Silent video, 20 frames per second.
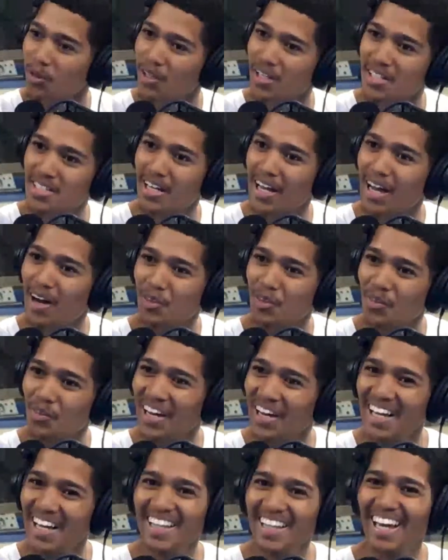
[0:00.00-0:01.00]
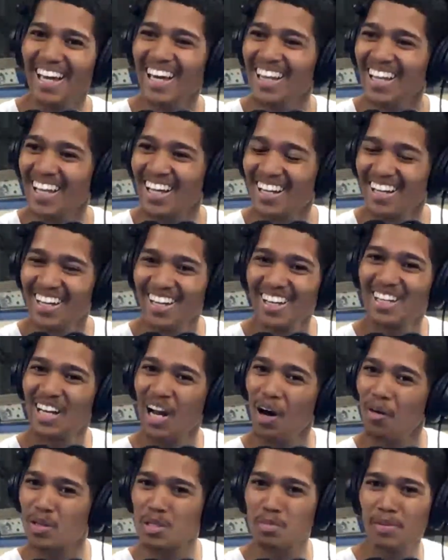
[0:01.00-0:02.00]
guy how to cut hair. Now
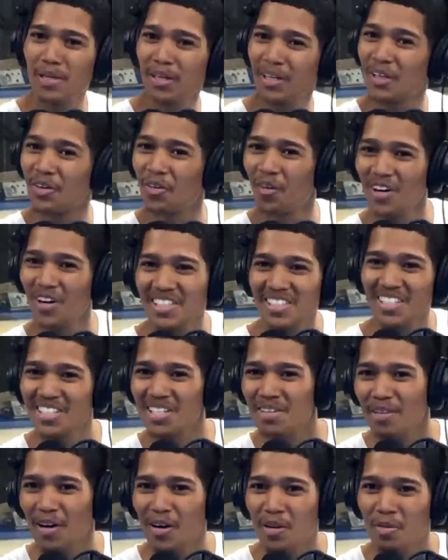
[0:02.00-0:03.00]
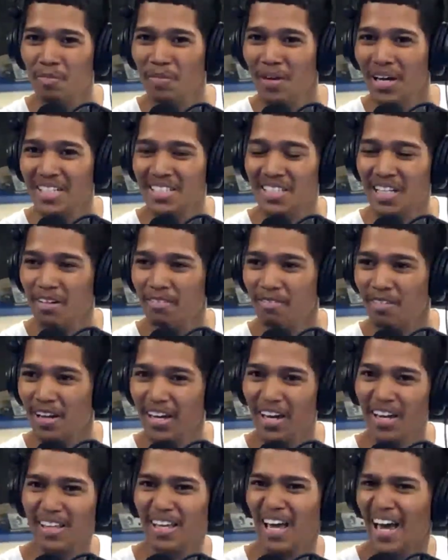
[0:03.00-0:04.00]
he's speaking nonsense about me and stuff like that.
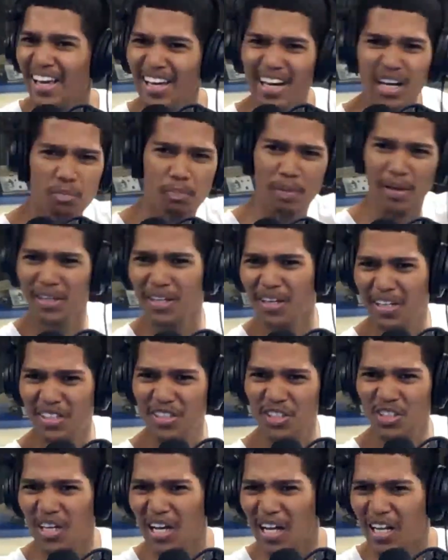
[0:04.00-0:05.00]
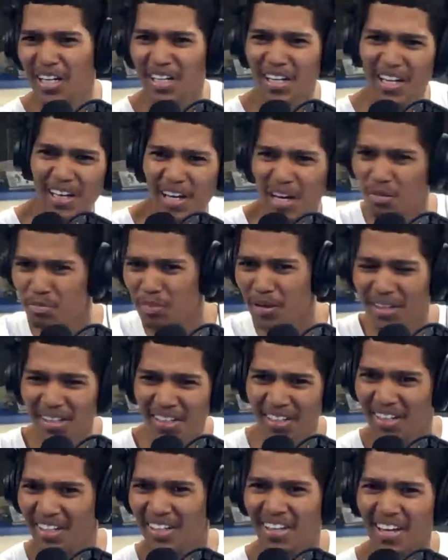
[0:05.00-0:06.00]
Yeah, I cut better than Sheldon. I cut better than
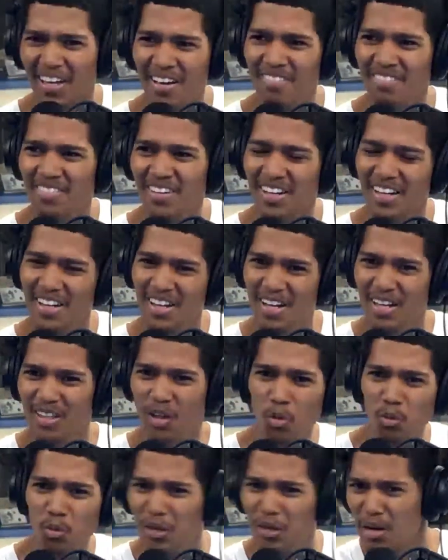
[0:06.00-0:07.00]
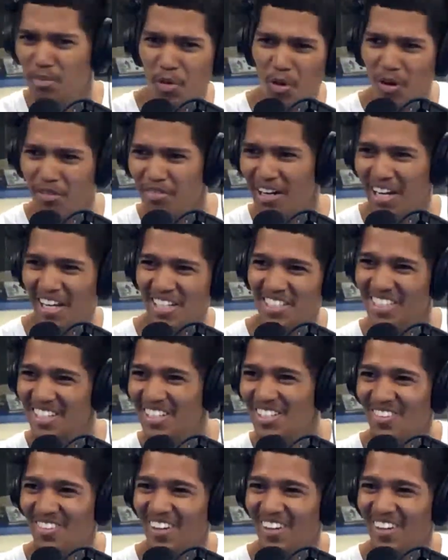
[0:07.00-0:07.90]
Kevin. Don't tell me of Legends. What?